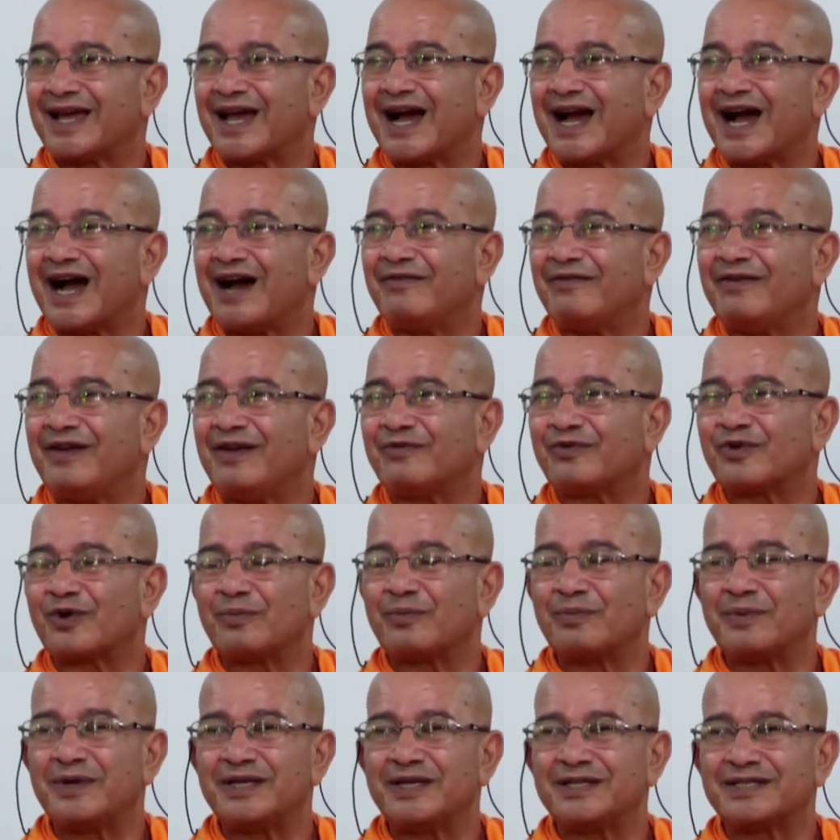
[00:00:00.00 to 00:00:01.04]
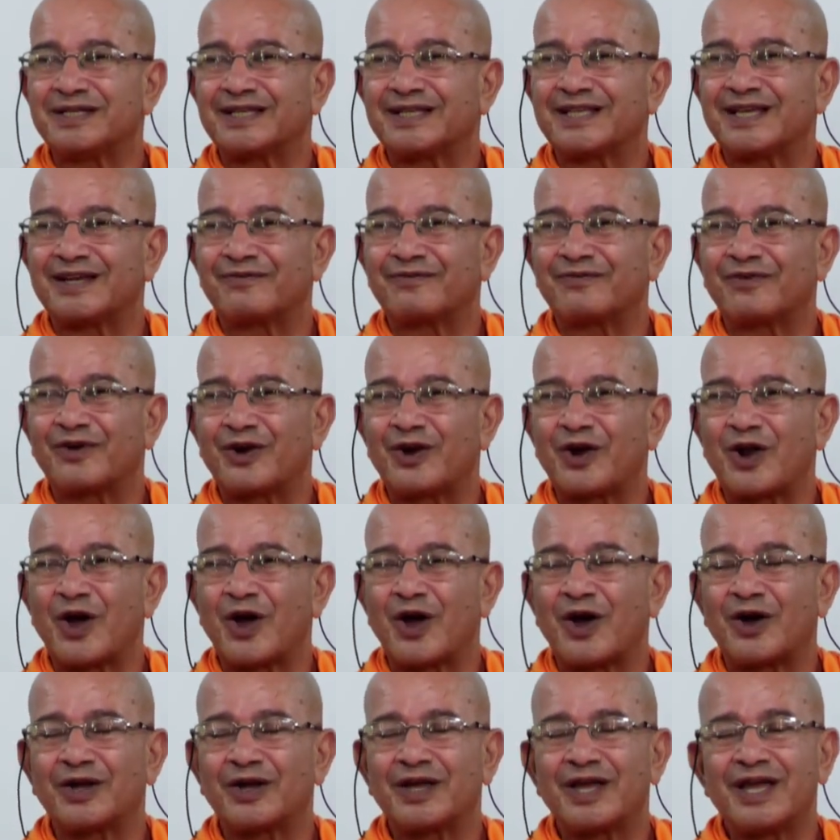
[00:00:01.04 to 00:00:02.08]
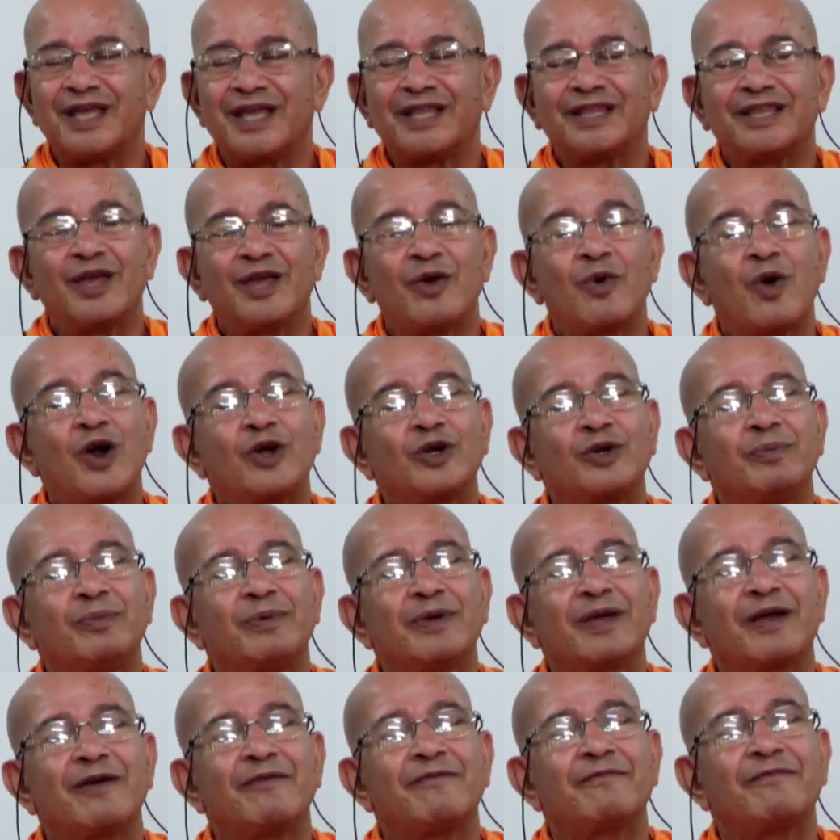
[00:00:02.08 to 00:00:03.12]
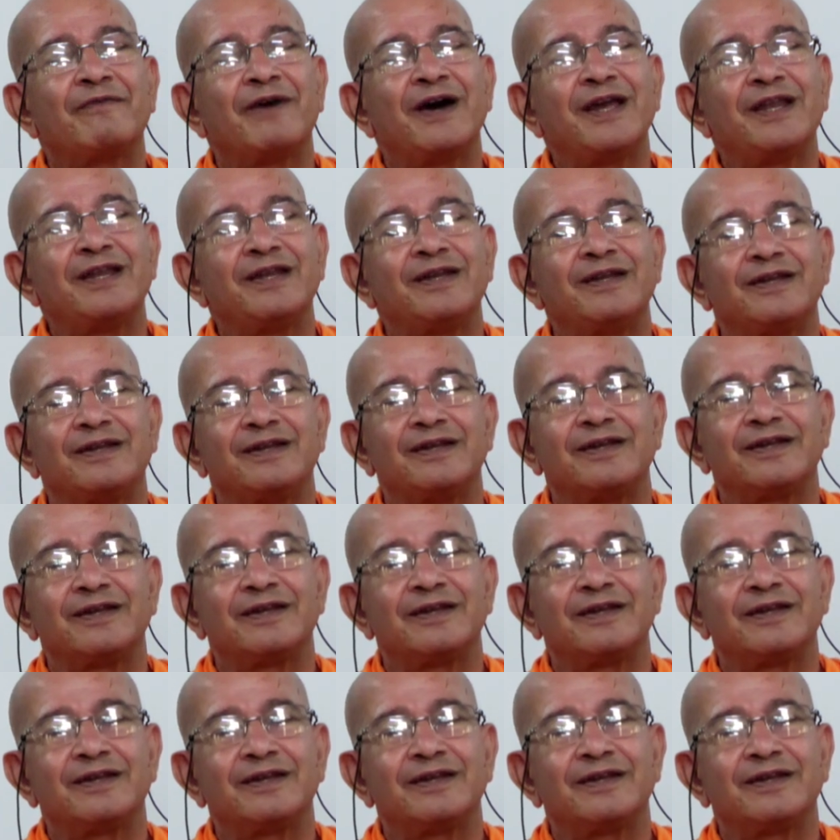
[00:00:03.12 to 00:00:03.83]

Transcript: away from each other for long. They want to become one.